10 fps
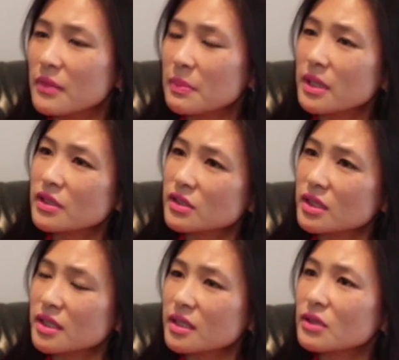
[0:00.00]
Maybe
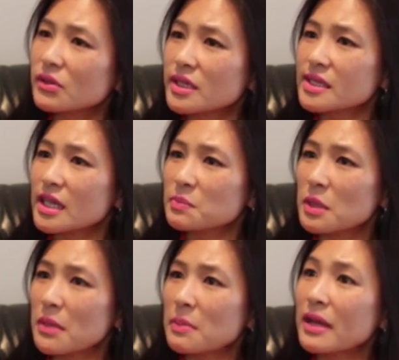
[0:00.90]
she didn't criticize
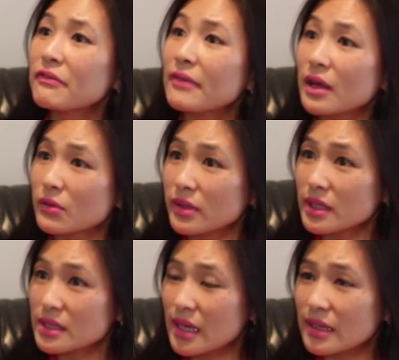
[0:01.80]
me. Maybe I felt
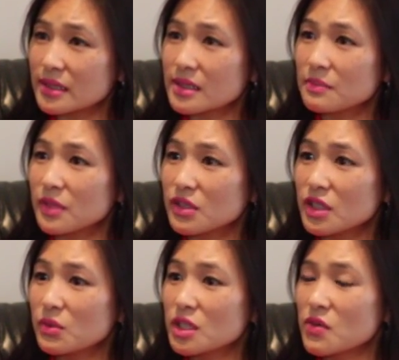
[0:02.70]
criticized, that
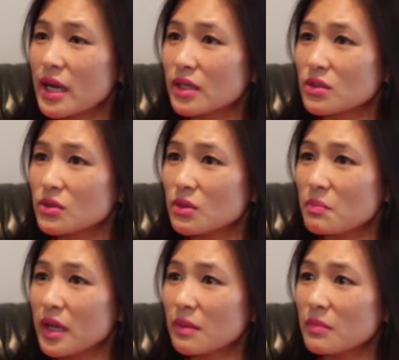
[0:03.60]
she was trying to
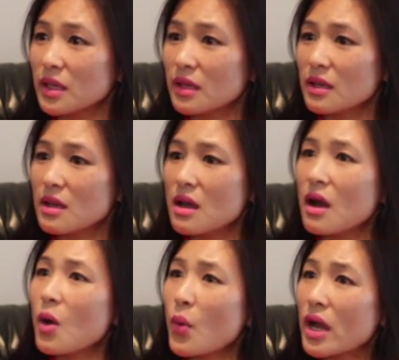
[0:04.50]
make me
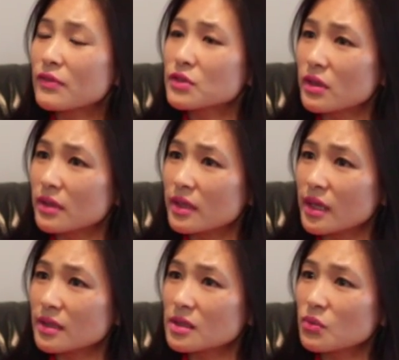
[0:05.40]
aware of certain things.